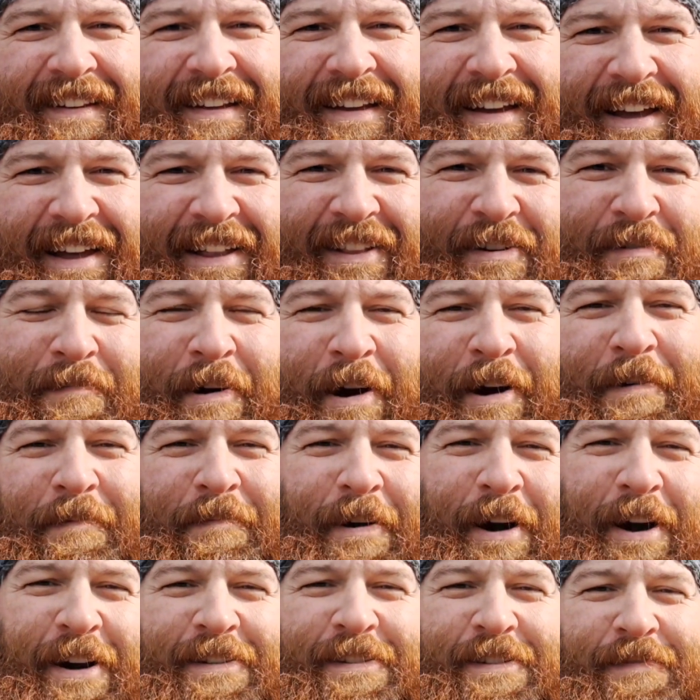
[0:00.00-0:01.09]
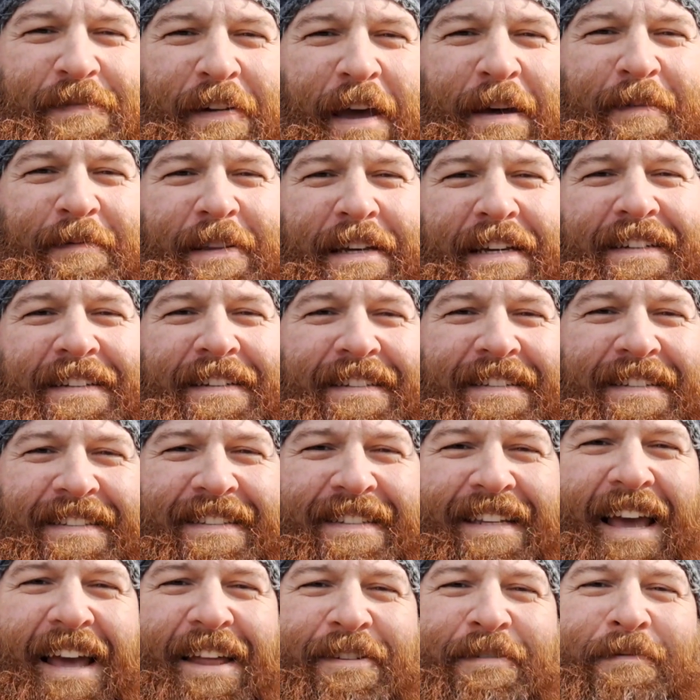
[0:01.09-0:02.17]
Hello, Markham Gardens family.
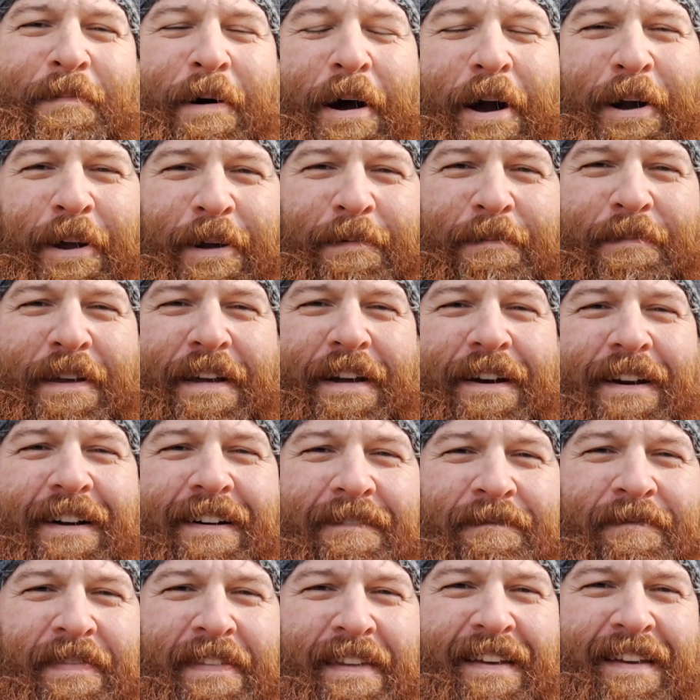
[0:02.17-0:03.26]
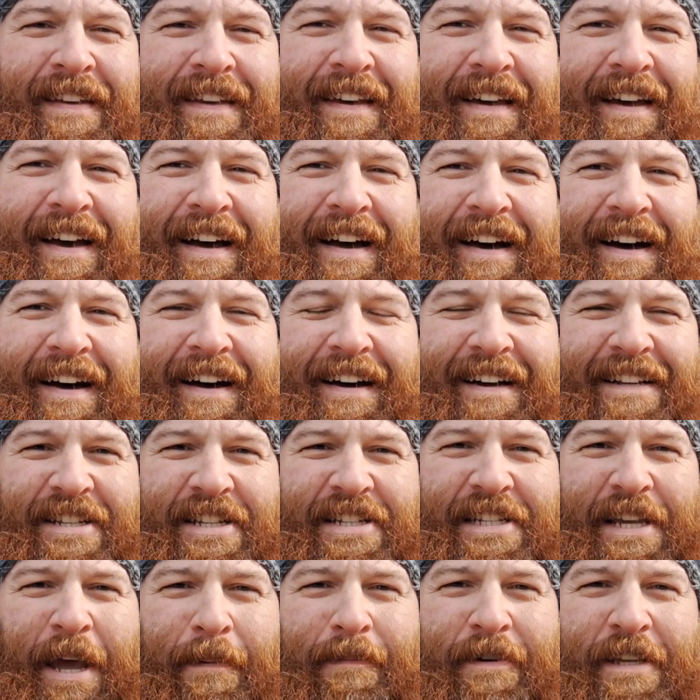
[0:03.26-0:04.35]
Daniel Markham here.
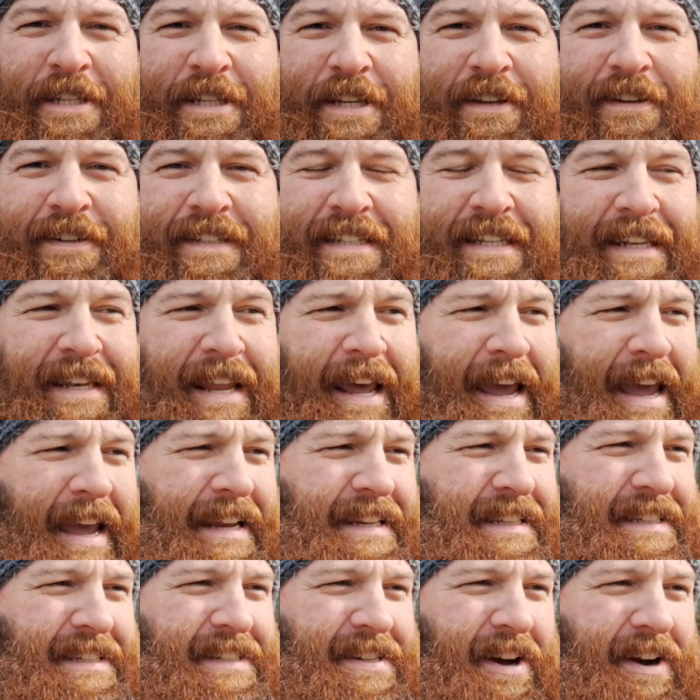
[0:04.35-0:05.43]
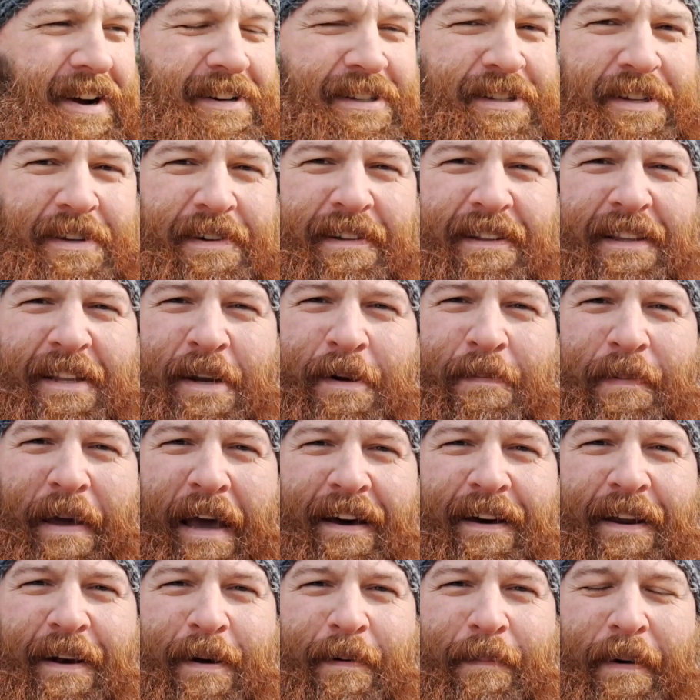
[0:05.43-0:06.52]
Just coming to you today to talk to you a little
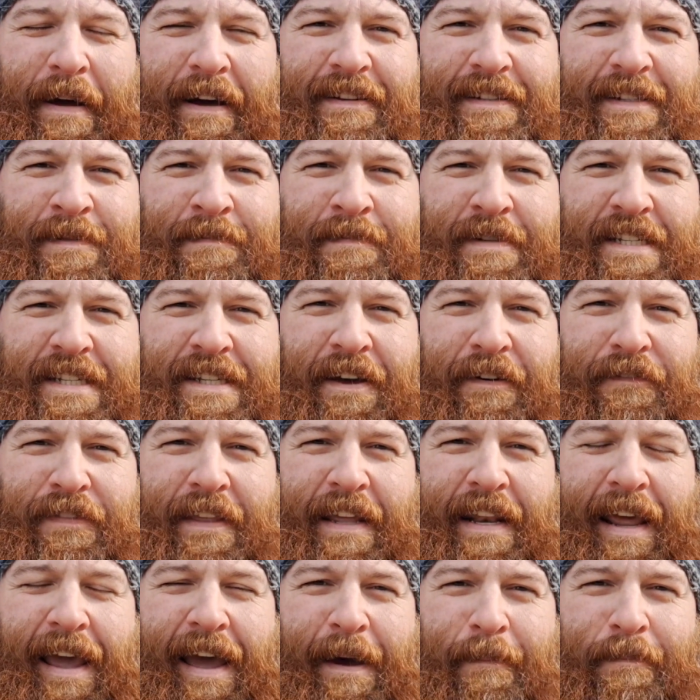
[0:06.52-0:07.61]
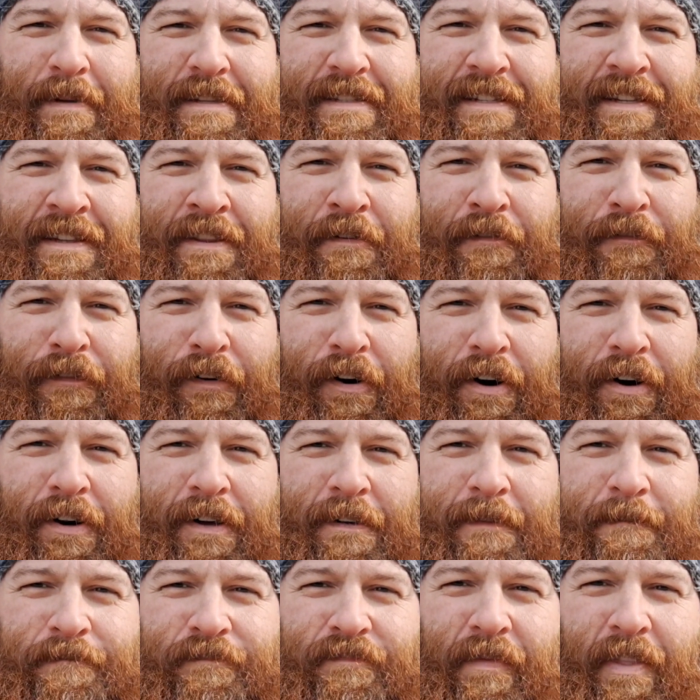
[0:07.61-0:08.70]
about some stuff that happens in the
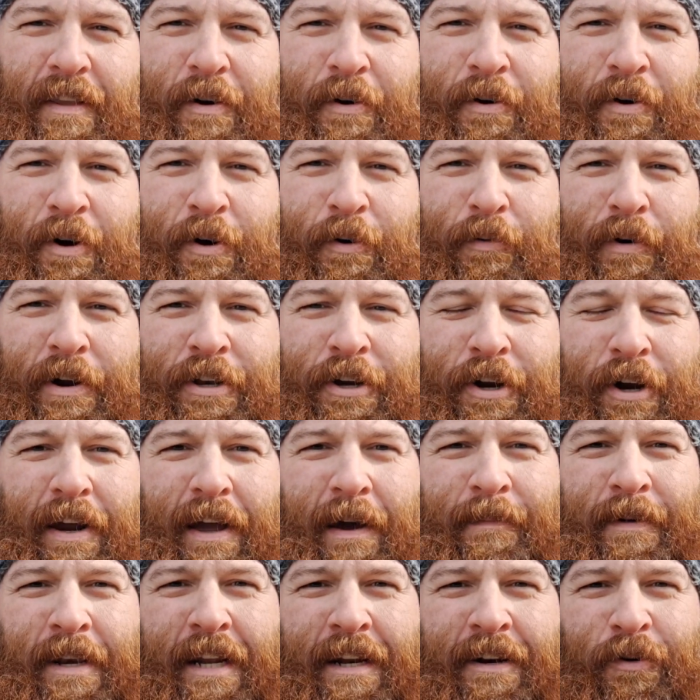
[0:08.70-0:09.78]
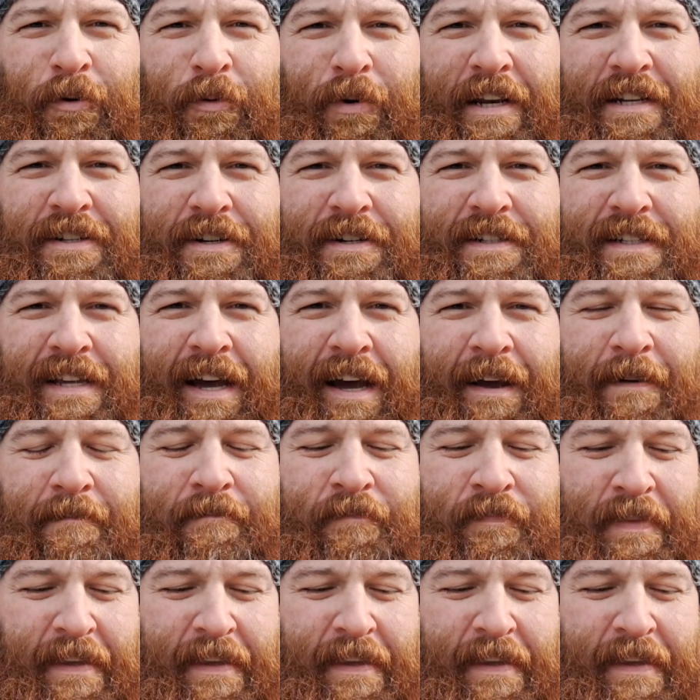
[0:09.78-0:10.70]
fall or when you're coming into winter time.